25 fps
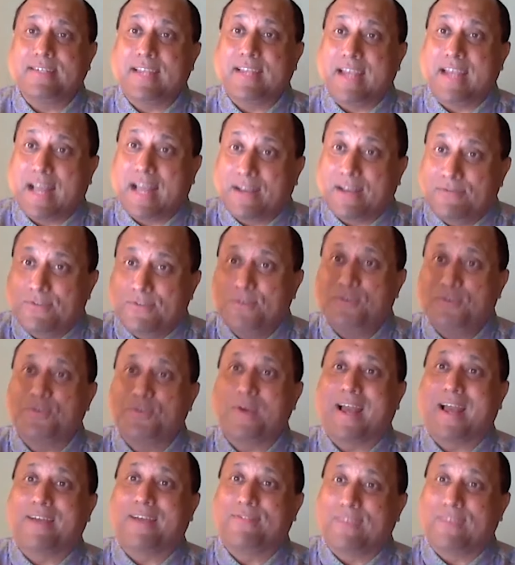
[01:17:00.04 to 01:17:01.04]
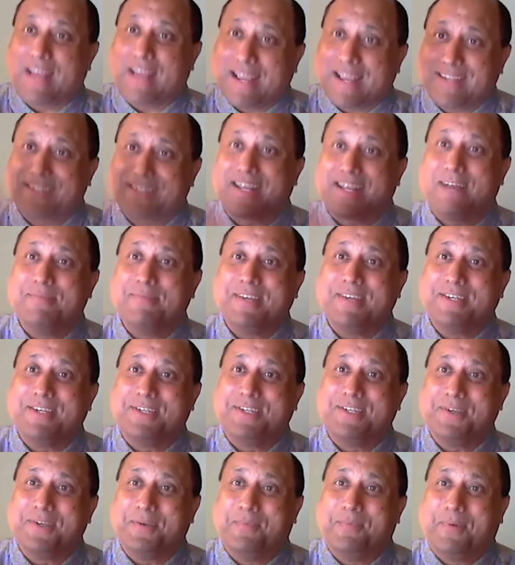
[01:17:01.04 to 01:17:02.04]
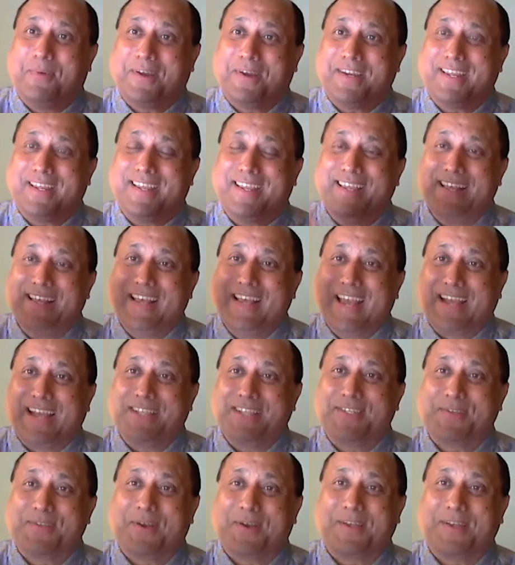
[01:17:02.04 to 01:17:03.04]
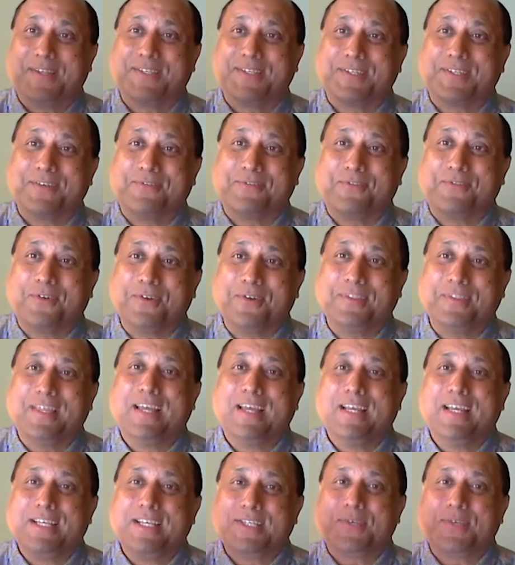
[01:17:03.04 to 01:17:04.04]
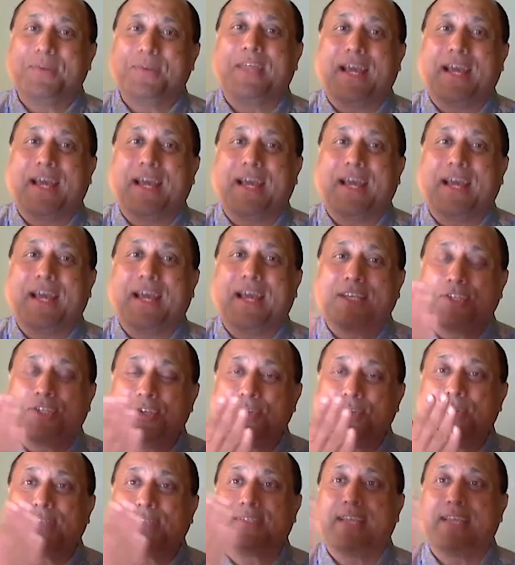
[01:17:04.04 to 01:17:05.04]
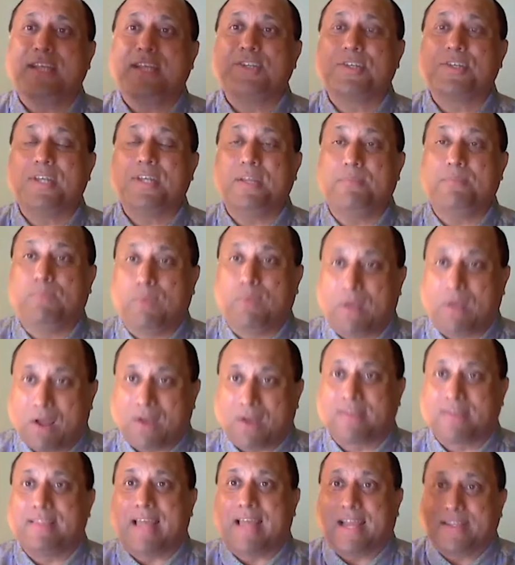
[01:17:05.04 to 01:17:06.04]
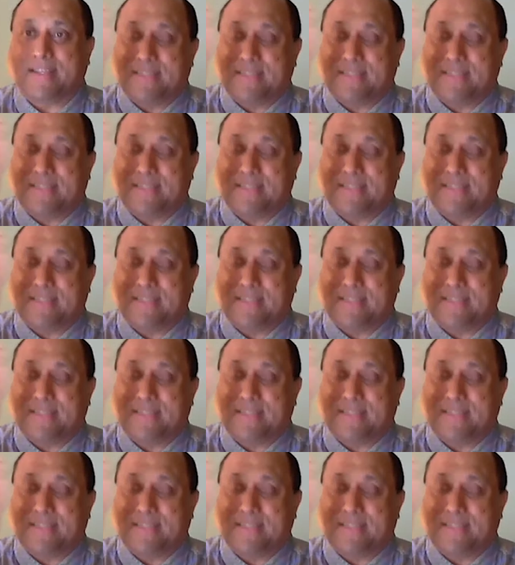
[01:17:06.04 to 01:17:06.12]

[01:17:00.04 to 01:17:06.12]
allow you to have light come into your body and so on and so forth, so that you essentially block that.